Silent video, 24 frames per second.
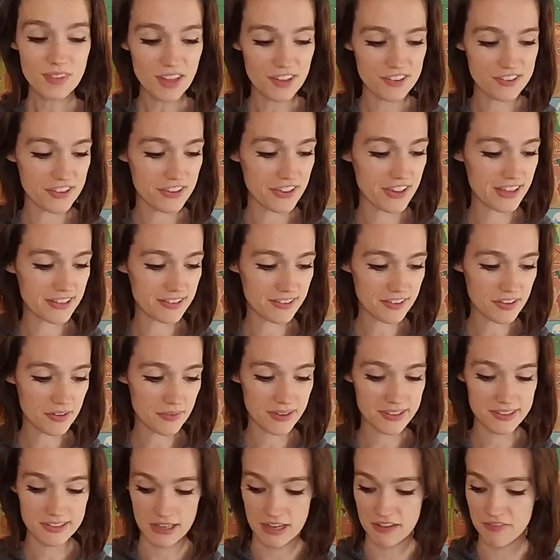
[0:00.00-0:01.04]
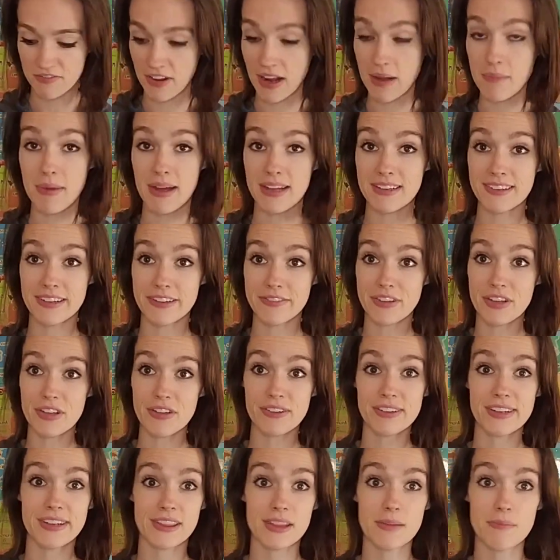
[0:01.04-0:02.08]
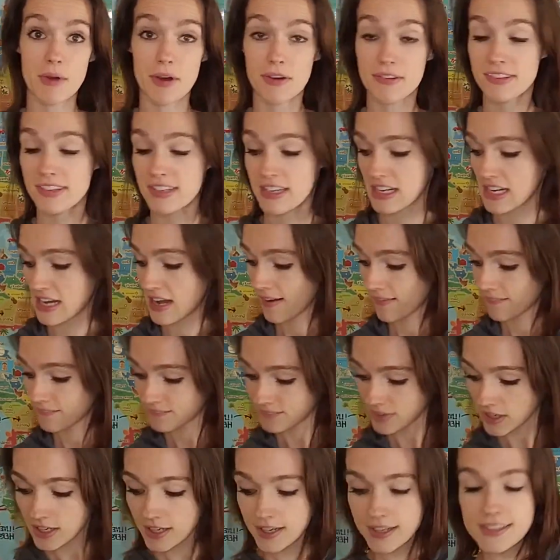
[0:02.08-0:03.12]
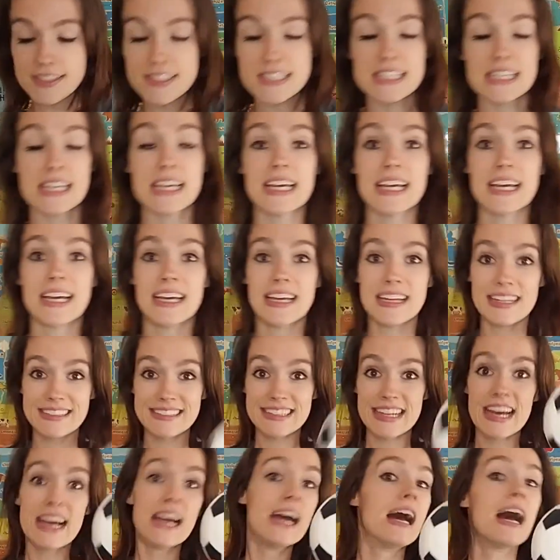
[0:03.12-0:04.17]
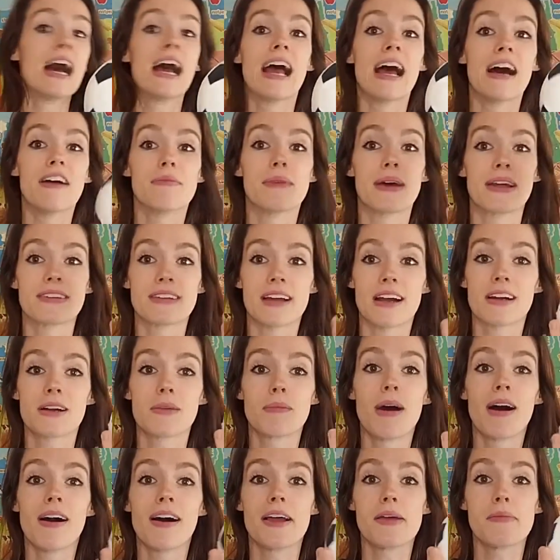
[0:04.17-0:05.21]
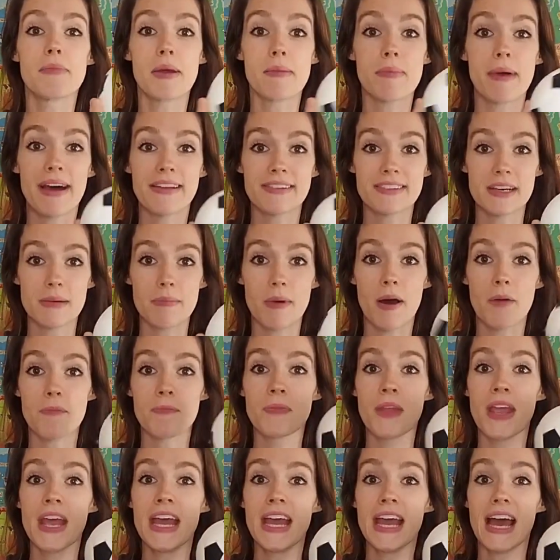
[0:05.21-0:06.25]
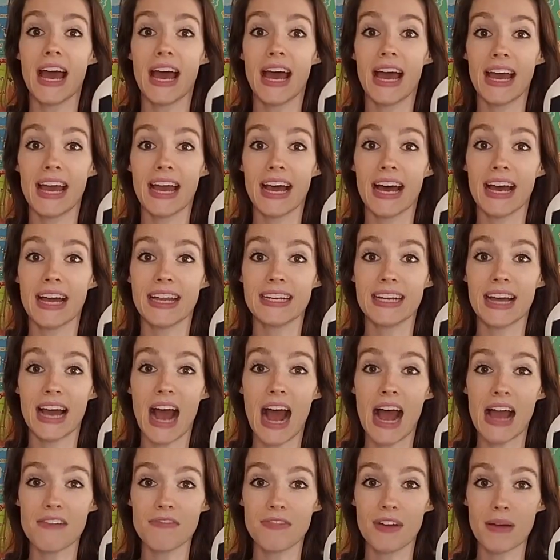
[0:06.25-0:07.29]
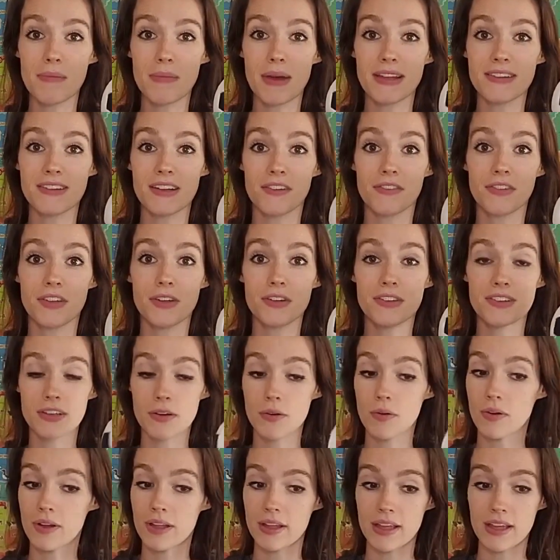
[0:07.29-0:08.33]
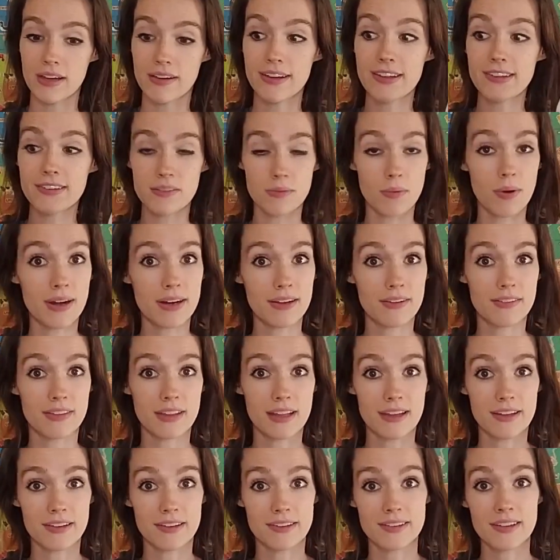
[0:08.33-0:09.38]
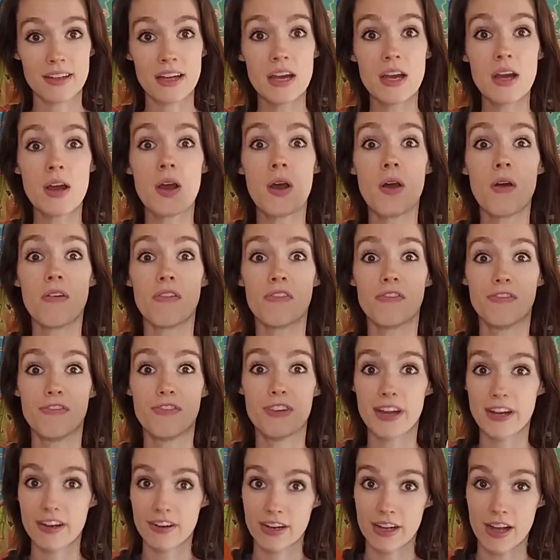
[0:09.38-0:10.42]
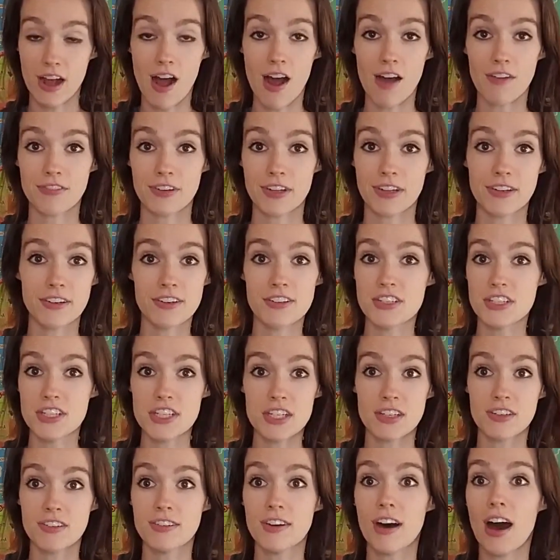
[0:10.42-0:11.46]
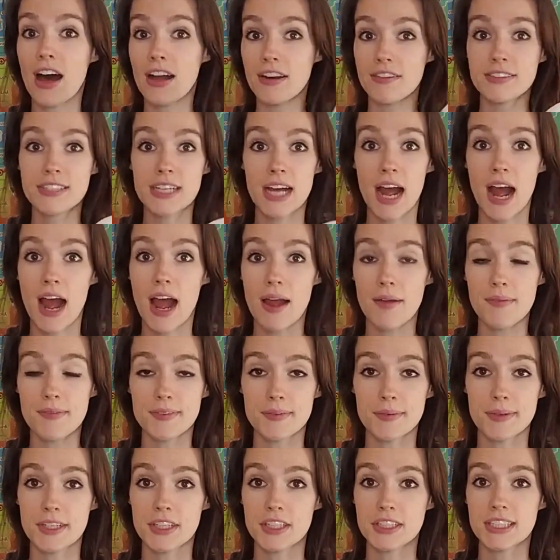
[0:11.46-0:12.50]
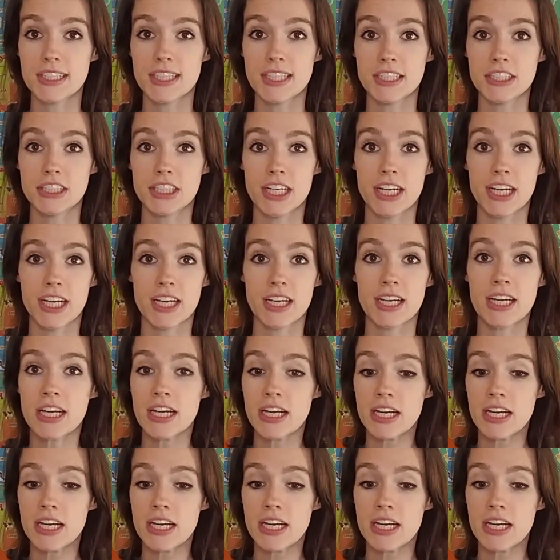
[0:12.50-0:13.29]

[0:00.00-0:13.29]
So these are the ones that I find myself using the most. First is I have my soccer ball and my basketball. And I find myself using at least one of these very often. There's just a lot of times when you're teaching